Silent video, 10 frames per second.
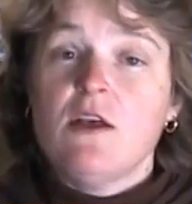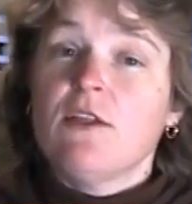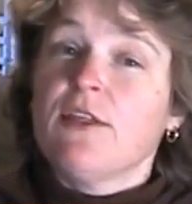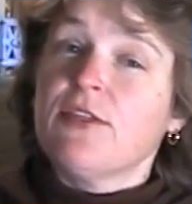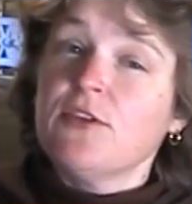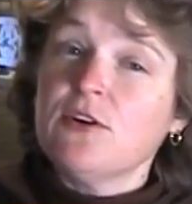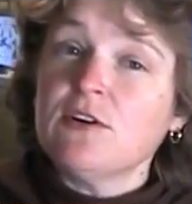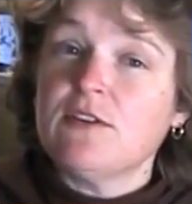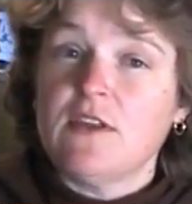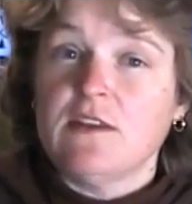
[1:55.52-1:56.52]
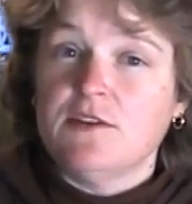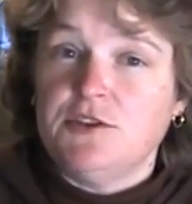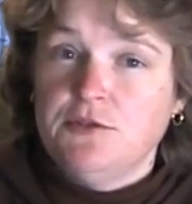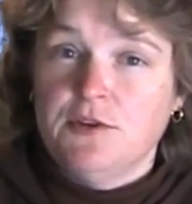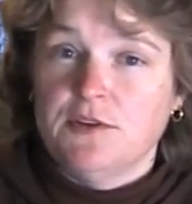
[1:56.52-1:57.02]
The third thing
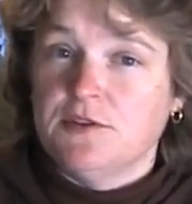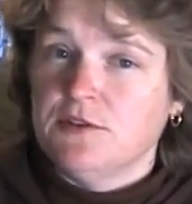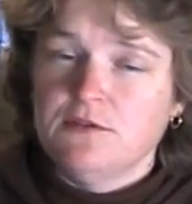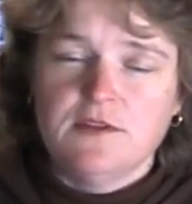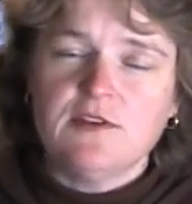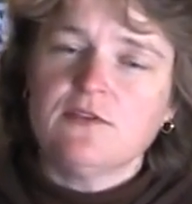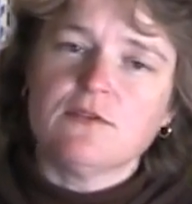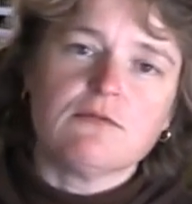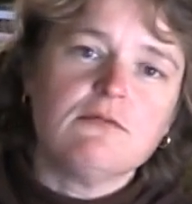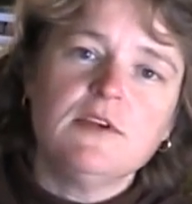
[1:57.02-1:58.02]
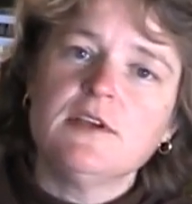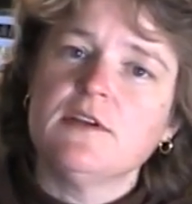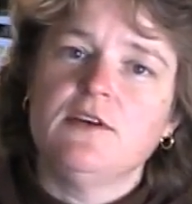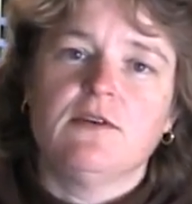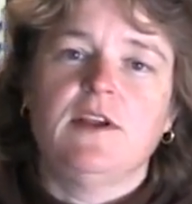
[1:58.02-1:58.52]
that you can do, and this is a
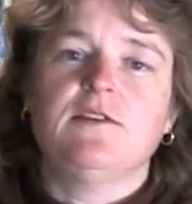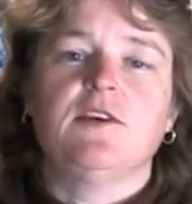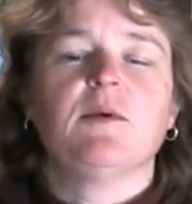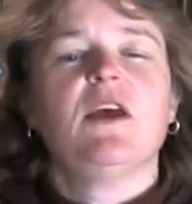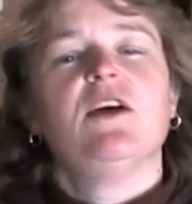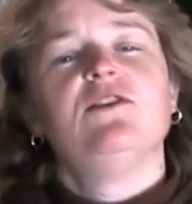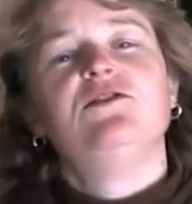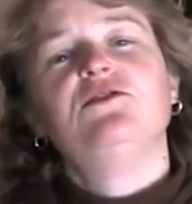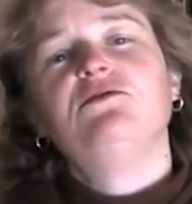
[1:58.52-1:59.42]
really great tip, do